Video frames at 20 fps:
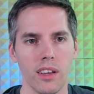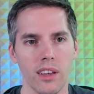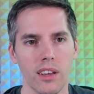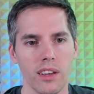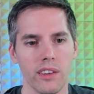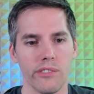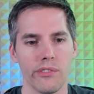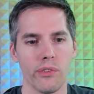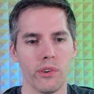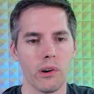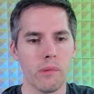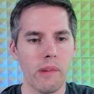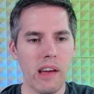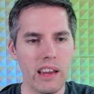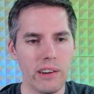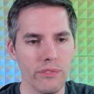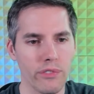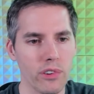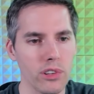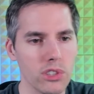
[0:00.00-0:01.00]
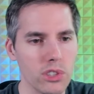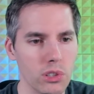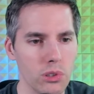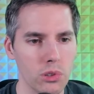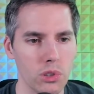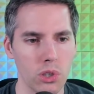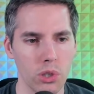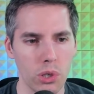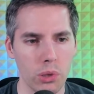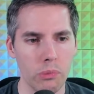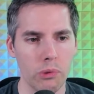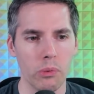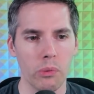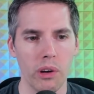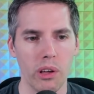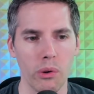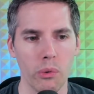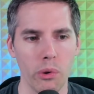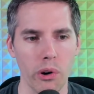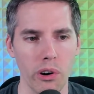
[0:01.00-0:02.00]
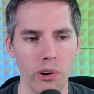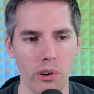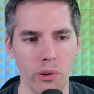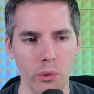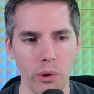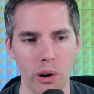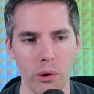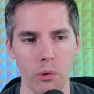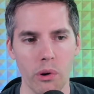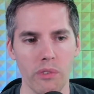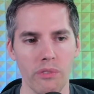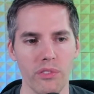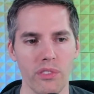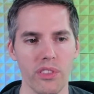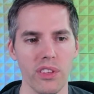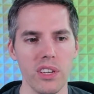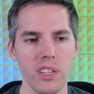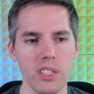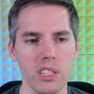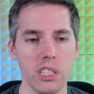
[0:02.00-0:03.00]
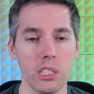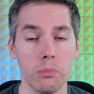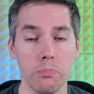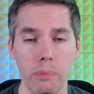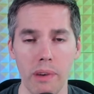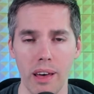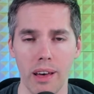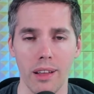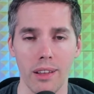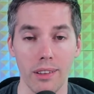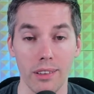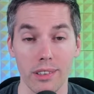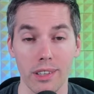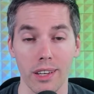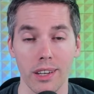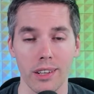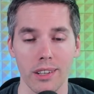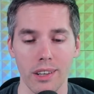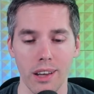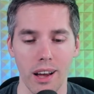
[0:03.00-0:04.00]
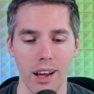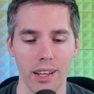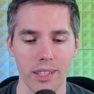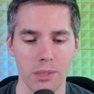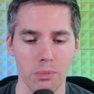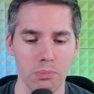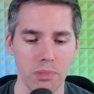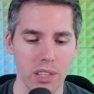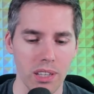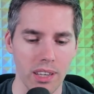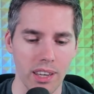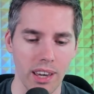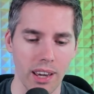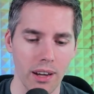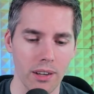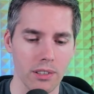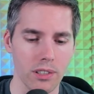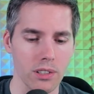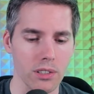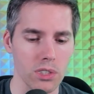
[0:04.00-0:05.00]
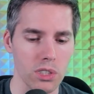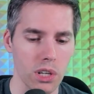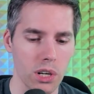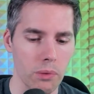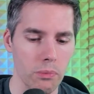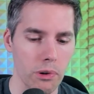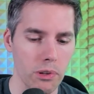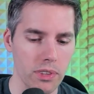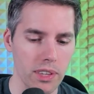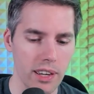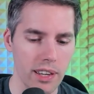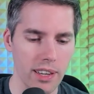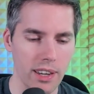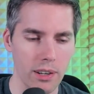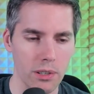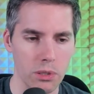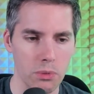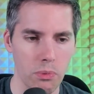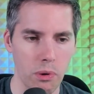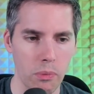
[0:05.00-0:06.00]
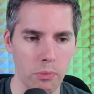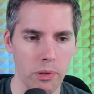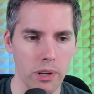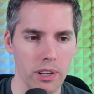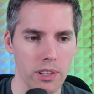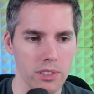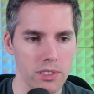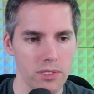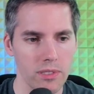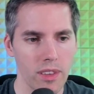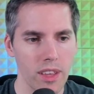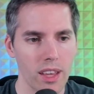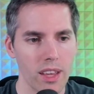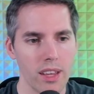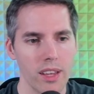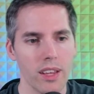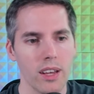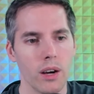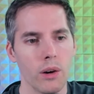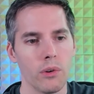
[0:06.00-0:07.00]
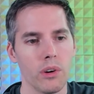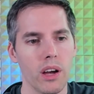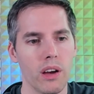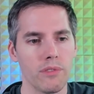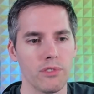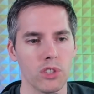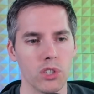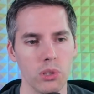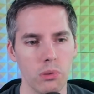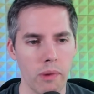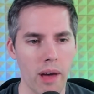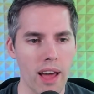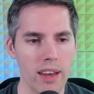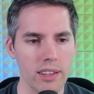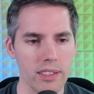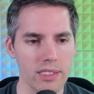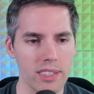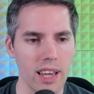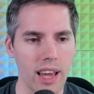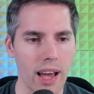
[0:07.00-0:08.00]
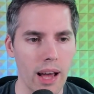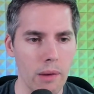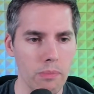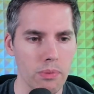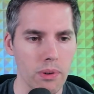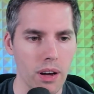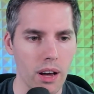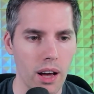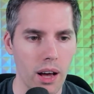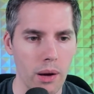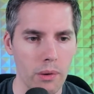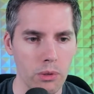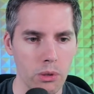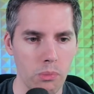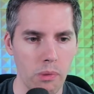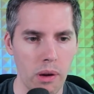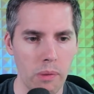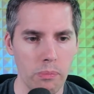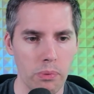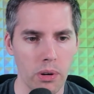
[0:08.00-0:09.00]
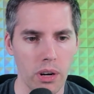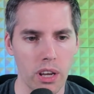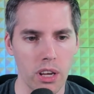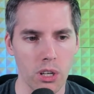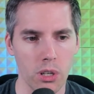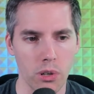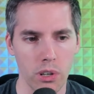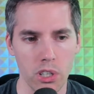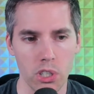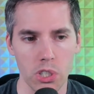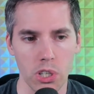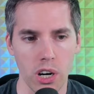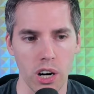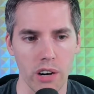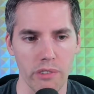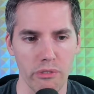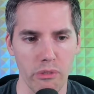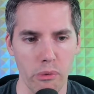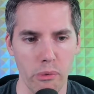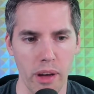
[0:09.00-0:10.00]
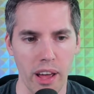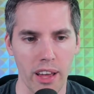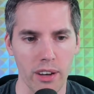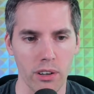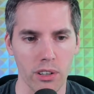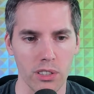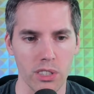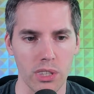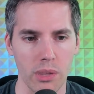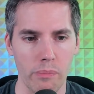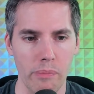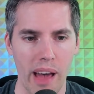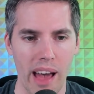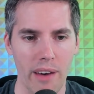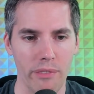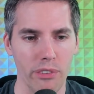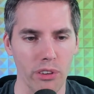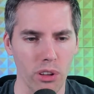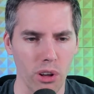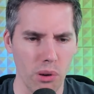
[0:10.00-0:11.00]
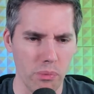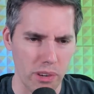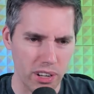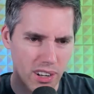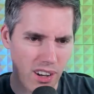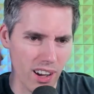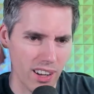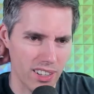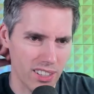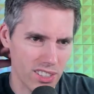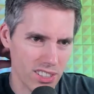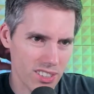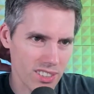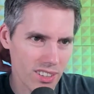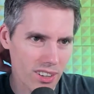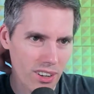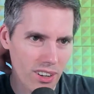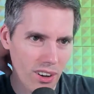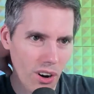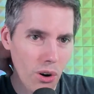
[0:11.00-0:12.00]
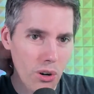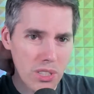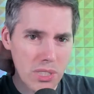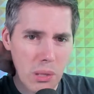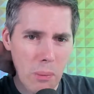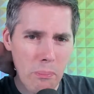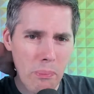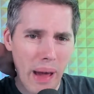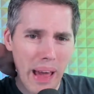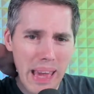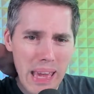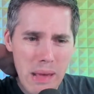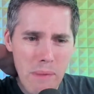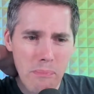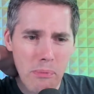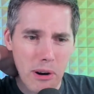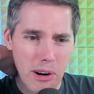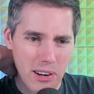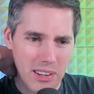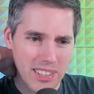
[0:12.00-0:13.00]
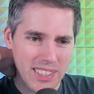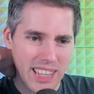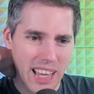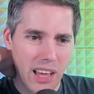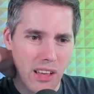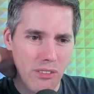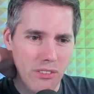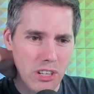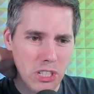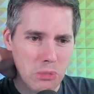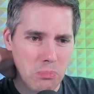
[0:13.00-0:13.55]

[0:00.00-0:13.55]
4 mana for a 2/2 human werewolf. This spell cannot be countered. Sorry about that, counterspell players. We have 2 mana tap. You may put a creature card from your hand onto the battlefield. Oh my god, it's a Piper. It's Elvish